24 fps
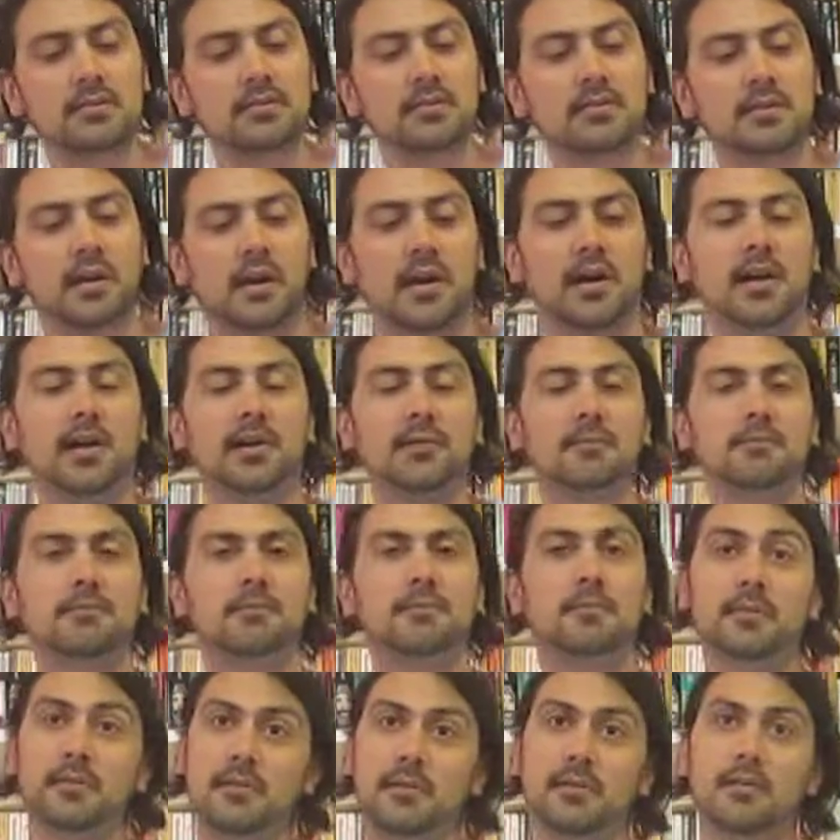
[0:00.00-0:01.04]
Time,
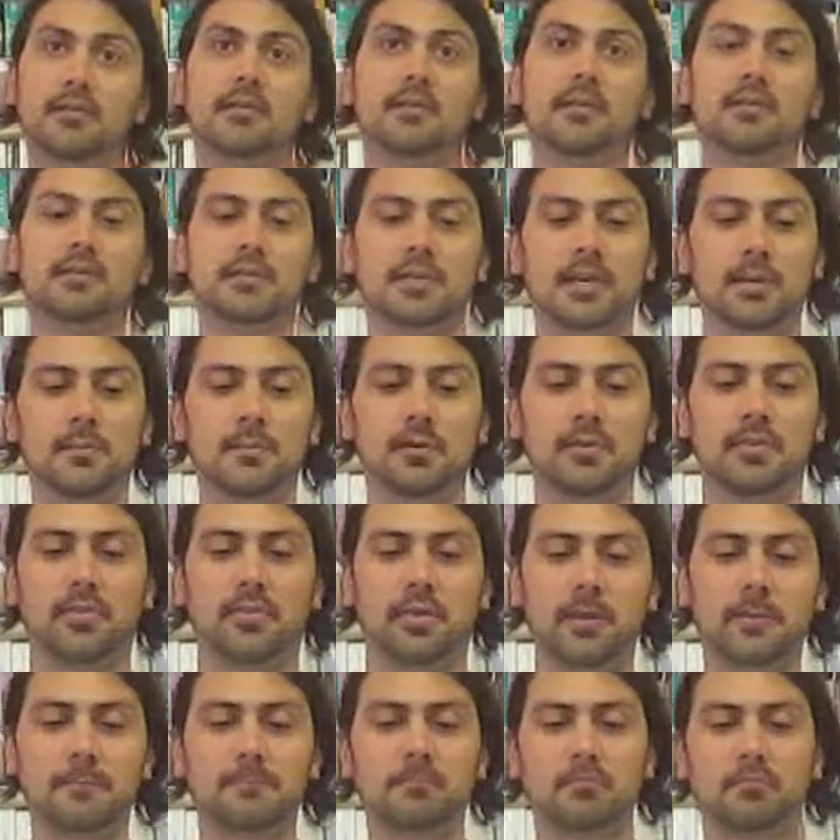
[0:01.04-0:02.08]
then
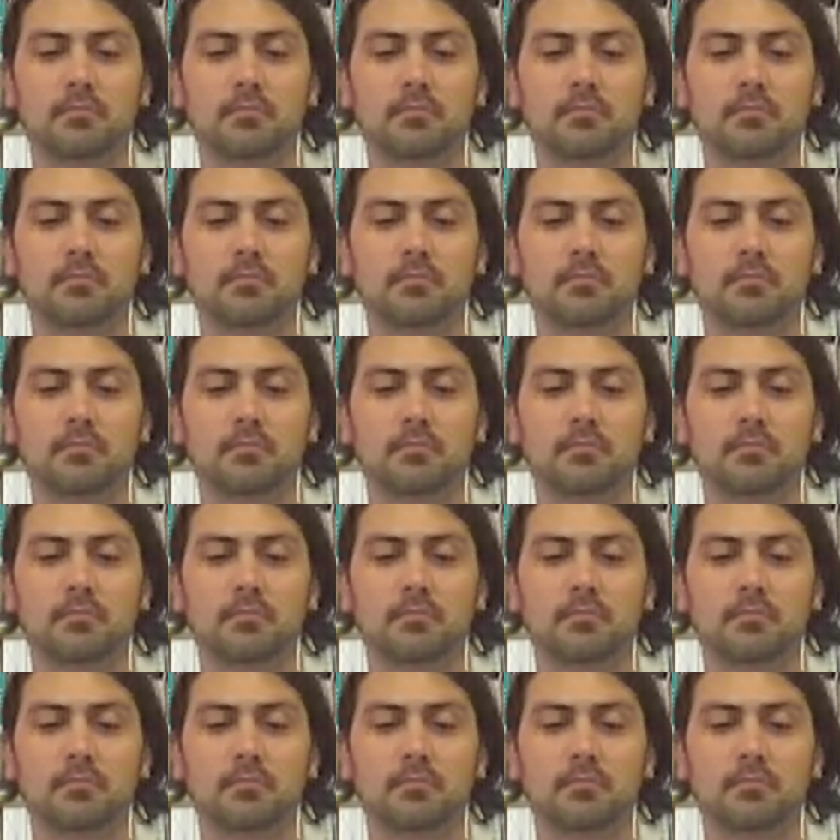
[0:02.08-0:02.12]
Timothy,